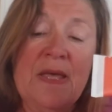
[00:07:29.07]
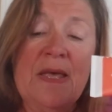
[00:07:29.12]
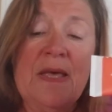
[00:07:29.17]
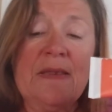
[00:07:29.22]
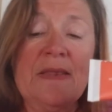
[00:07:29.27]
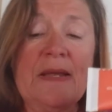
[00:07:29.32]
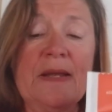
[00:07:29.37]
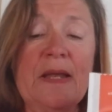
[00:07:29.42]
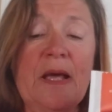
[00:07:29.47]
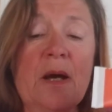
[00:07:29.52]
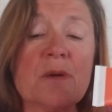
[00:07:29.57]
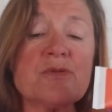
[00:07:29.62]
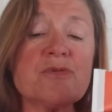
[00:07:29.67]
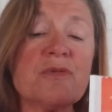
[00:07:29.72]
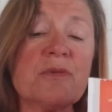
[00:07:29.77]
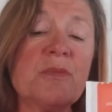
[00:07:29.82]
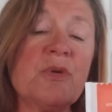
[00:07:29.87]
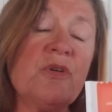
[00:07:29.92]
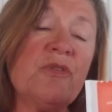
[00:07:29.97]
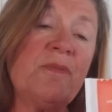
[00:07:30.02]
that helps
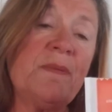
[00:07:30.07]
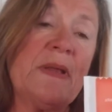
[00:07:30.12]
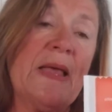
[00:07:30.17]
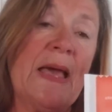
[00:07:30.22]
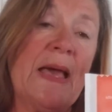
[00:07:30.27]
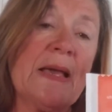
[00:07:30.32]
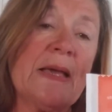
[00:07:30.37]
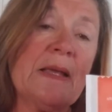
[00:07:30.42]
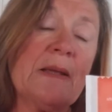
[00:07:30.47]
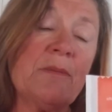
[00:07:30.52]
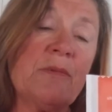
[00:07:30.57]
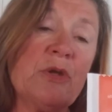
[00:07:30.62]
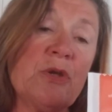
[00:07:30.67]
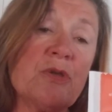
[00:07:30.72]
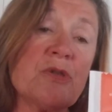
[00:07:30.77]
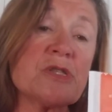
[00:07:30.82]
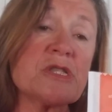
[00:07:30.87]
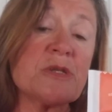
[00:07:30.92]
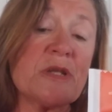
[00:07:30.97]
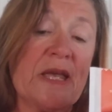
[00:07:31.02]
remove plaque and
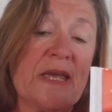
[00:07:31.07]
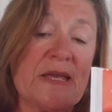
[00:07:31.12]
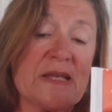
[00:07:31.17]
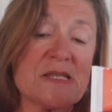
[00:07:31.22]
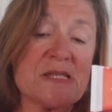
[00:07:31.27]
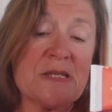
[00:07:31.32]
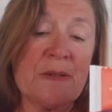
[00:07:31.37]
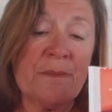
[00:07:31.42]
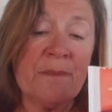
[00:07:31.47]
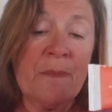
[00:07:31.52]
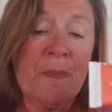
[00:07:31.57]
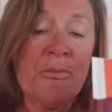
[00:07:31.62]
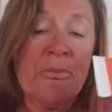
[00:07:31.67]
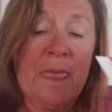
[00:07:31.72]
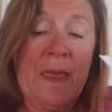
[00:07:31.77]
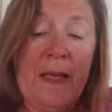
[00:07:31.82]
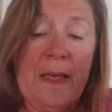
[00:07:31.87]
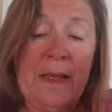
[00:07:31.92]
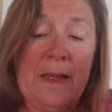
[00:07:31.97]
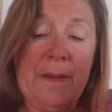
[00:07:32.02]
tooth stains.
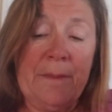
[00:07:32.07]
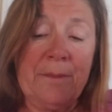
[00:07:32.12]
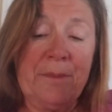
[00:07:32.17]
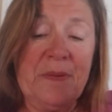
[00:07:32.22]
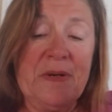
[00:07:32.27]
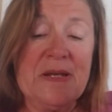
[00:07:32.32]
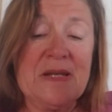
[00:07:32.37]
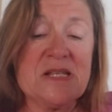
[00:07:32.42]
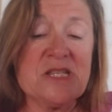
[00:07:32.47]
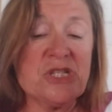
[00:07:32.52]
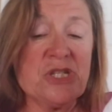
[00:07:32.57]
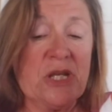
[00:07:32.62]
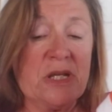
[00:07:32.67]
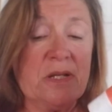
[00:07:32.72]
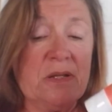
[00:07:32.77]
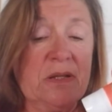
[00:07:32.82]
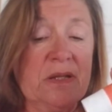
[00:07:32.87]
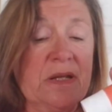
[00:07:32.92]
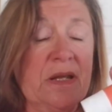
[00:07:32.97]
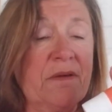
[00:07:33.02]
Um, but it's
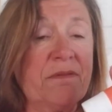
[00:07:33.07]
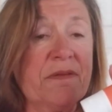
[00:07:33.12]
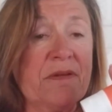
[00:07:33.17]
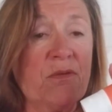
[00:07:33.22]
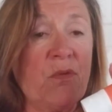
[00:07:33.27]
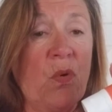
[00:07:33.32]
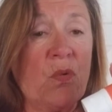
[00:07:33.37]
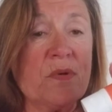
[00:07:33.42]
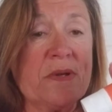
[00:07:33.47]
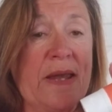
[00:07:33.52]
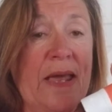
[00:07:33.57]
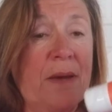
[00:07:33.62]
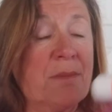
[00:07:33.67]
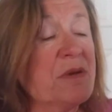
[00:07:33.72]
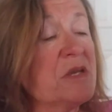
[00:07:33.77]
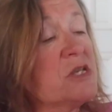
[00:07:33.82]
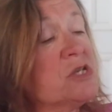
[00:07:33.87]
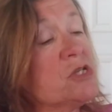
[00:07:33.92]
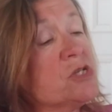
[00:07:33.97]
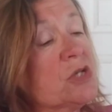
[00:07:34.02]
gentle enough, it won't
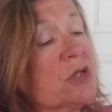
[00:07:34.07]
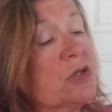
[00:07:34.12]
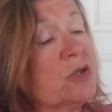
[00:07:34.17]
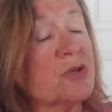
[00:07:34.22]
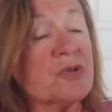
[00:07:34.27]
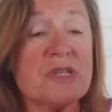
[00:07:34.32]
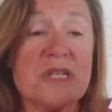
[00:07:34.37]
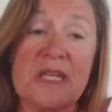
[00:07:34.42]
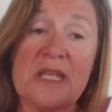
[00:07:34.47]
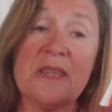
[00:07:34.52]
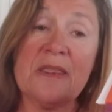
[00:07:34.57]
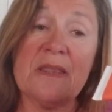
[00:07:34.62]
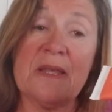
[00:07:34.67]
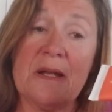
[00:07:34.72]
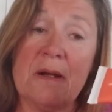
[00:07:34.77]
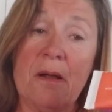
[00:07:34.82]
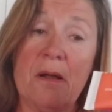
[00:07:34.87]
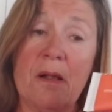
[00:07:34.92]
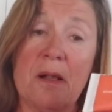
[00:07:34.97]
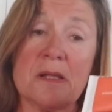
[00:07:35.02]
damage your teeth
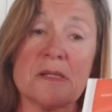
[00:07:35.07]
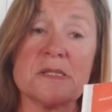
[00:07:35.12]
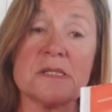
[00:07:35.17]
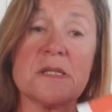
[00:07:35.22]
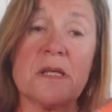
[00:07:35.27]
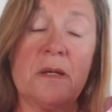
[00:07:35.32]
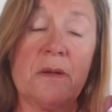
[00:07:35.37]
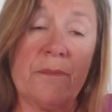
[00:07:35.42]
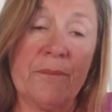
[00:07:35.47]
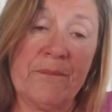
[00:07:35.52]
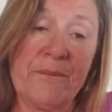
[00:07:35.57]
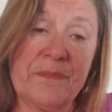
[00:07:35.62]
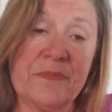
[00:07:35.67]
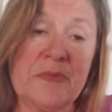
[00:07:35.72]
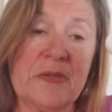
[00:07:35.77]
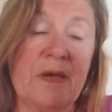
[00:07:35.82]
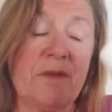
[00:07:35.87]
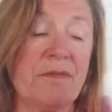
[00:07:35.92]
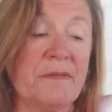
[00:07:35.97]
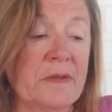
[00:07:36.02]
at all. So
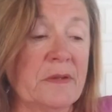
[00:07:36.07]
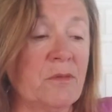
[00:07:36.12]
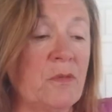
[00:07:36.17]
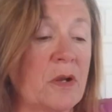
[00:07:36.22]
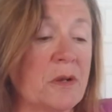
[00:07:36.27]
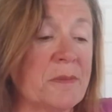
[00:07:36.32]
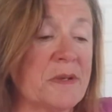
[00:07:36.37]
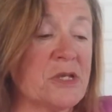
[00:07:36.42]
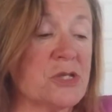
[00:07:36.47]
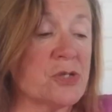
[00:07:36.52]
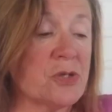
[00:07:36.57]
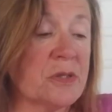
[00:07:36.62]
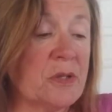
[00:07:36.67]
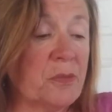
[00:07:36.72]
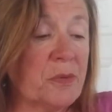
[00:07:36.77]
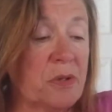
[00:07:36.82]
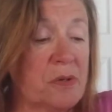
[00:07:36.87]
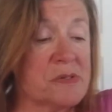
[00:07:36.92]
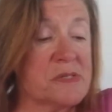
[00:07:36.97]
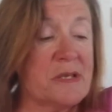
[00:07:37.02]
definitely want to make sure
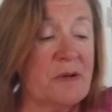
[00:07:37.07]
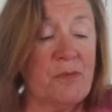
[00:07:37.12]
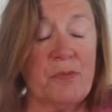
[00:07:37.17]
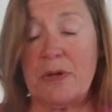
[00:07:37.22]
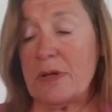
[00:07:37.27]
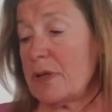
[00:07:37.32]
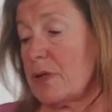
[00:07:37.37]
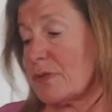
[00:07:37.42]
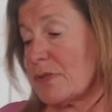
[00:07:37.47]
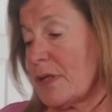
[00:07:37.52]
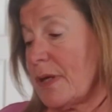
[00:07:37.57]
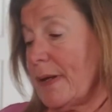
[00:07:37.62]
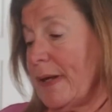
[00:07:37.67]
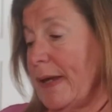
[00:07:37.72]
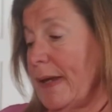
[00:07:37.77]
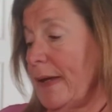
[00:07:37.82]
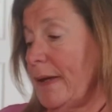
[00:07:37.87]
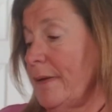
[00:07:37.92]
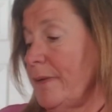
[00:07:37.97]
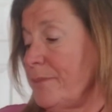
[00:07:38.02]
that we always have one of those
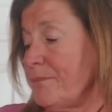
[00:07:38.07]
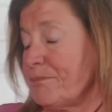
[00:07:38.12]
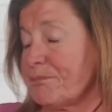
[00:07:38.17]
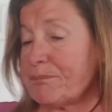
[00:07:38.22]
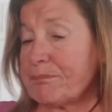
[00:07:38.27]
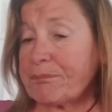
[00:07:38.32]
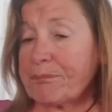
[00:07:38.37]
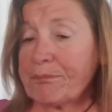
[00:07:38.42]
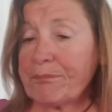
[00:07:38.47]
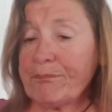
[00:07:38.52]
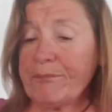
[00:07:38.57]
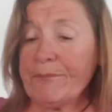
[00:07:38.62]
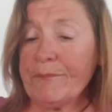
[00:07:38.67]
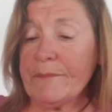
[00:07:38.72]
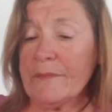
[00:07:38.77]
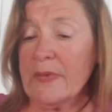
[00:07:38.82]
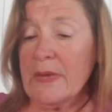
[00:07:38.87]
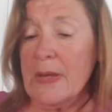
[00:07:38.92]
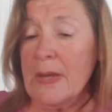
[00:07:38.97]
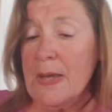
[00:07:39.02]
on hand.
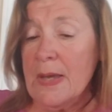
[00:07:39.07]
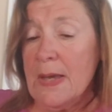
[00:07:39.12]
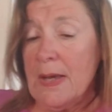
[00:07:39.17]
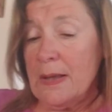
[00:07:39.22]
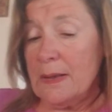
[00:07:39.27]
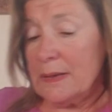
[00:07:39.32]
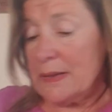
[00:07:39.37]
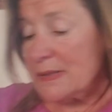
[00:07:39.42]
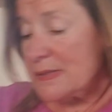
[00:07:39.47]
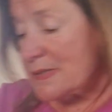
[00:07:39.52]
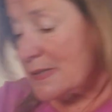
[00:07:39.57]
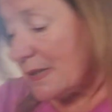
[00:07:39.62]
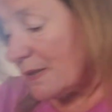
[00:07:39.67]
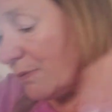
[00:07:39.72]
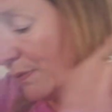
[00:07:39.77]
Let's see,